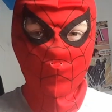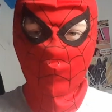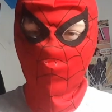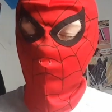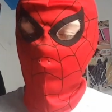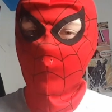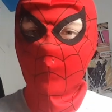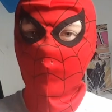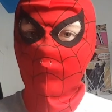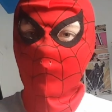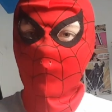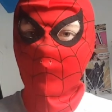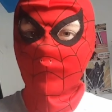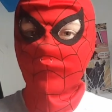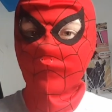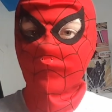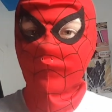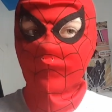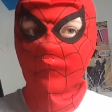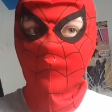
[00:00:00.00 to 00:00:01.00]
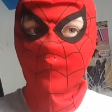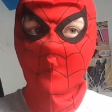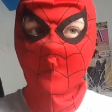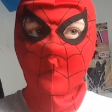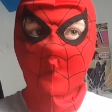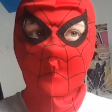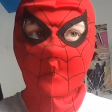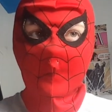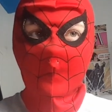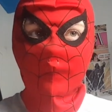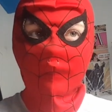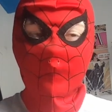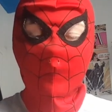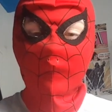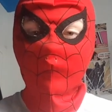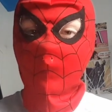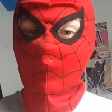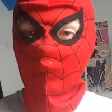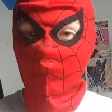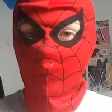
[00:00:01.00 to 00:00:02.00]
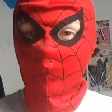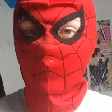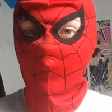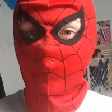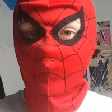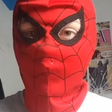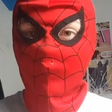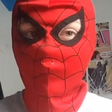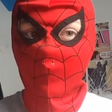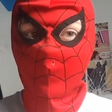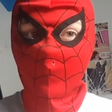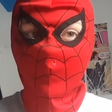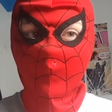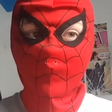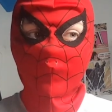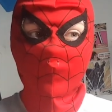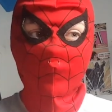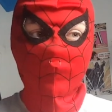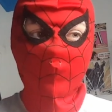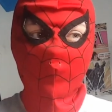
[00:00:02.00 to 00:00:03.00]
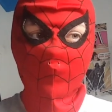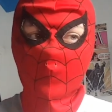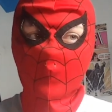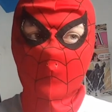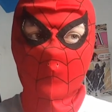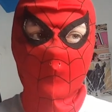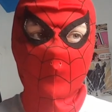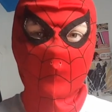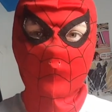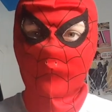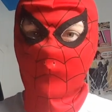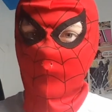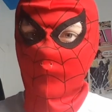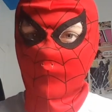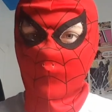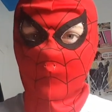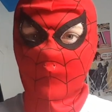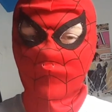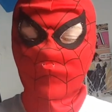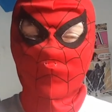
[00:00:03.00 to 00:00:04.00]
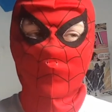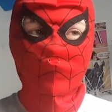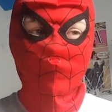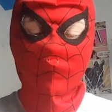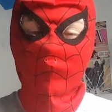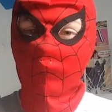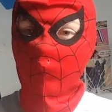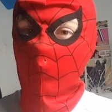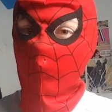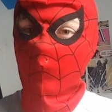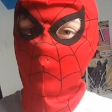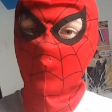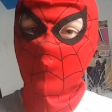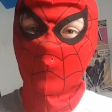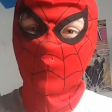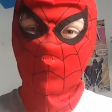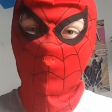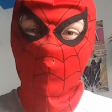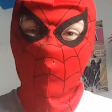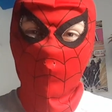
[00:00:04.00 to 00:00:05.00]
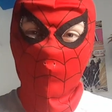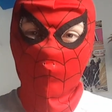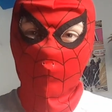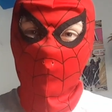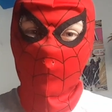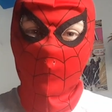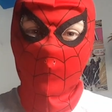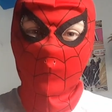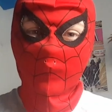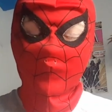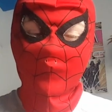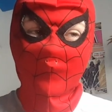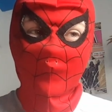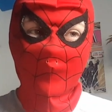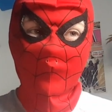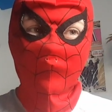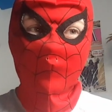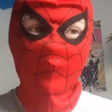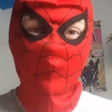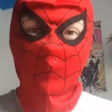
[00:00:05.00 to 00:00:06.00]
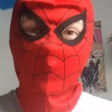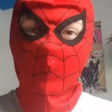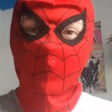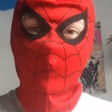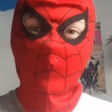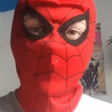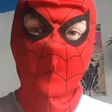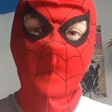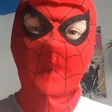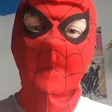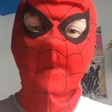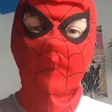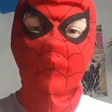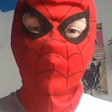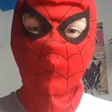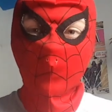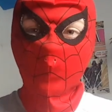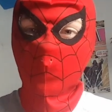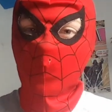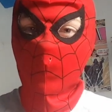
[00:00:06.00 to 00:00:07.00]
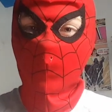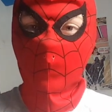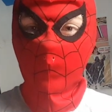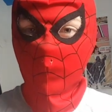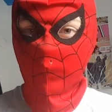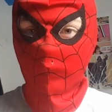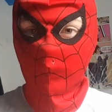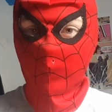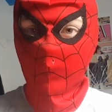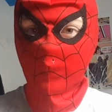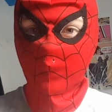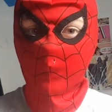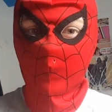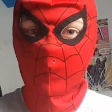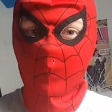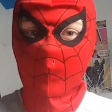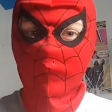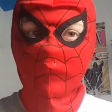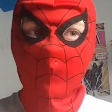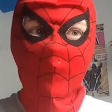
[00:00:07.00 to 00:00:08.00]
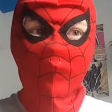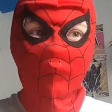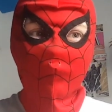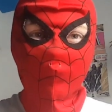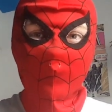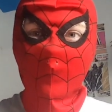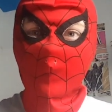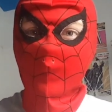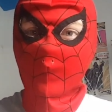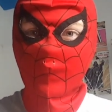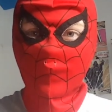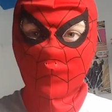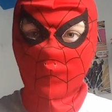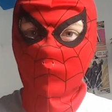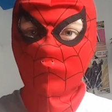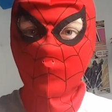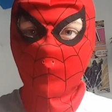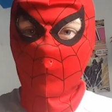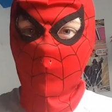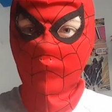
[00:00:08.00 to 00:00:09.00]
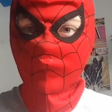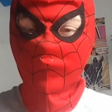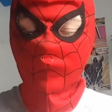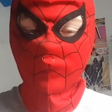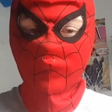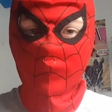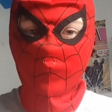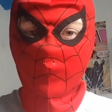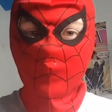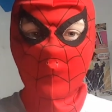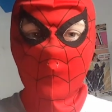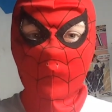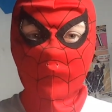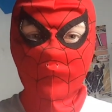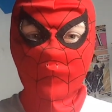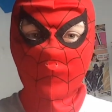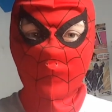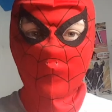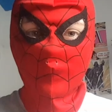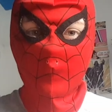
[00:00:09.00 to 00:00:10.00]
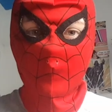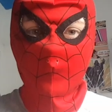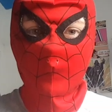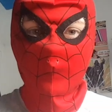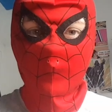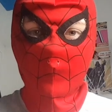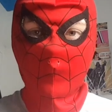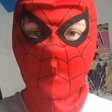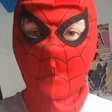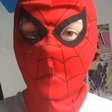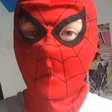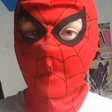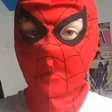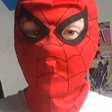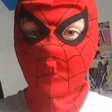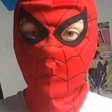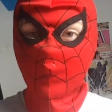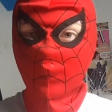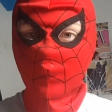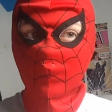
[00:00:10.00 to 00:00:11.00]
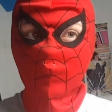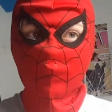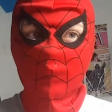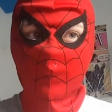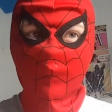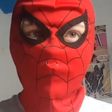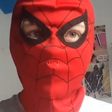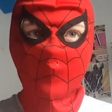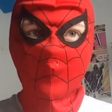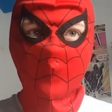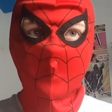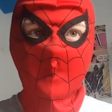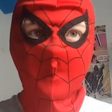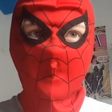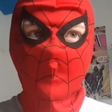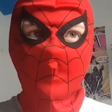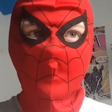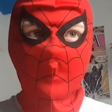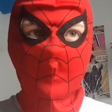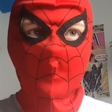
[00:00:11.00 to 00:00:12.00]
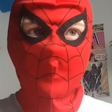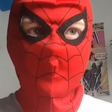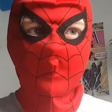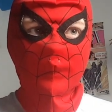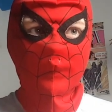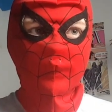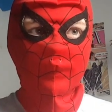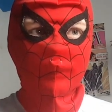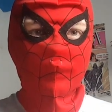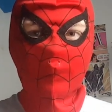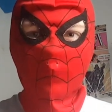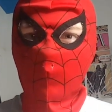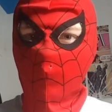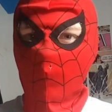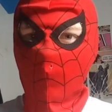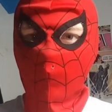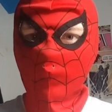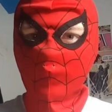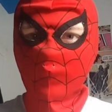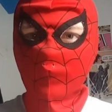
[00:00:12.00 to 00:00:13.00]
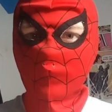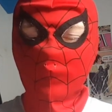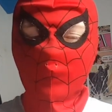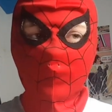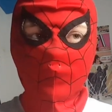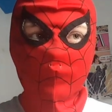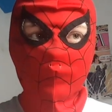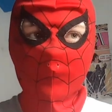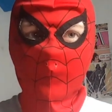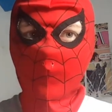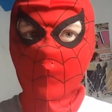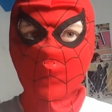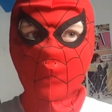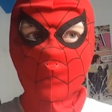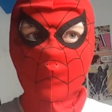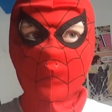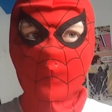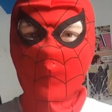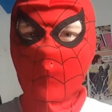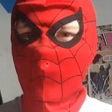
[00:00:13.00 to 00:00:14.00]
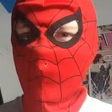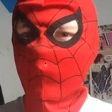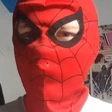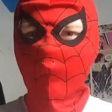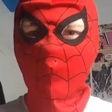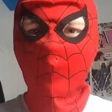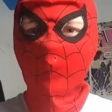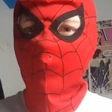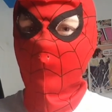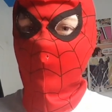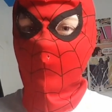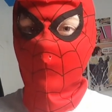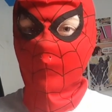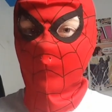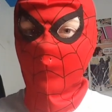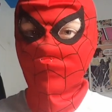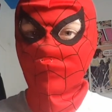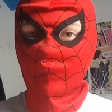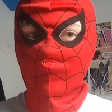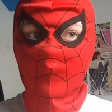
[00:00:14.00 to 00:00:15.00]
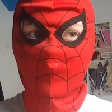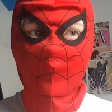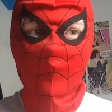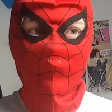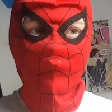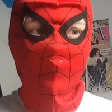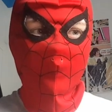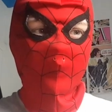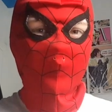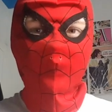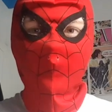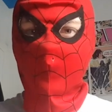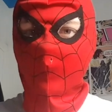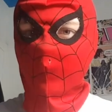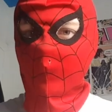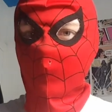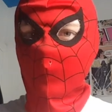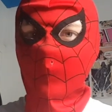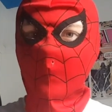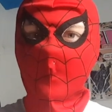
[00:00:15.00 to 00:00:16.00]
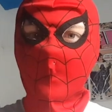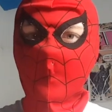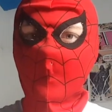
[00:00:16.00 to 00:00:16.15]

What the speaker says: truly amazing. It made me really happy. The music is fantastic. The performances are brilliant. And even though for the majority of the runtime I'm reading subtitles, what these characters are saying, the script, the plot, the direction, everything in this movie, everything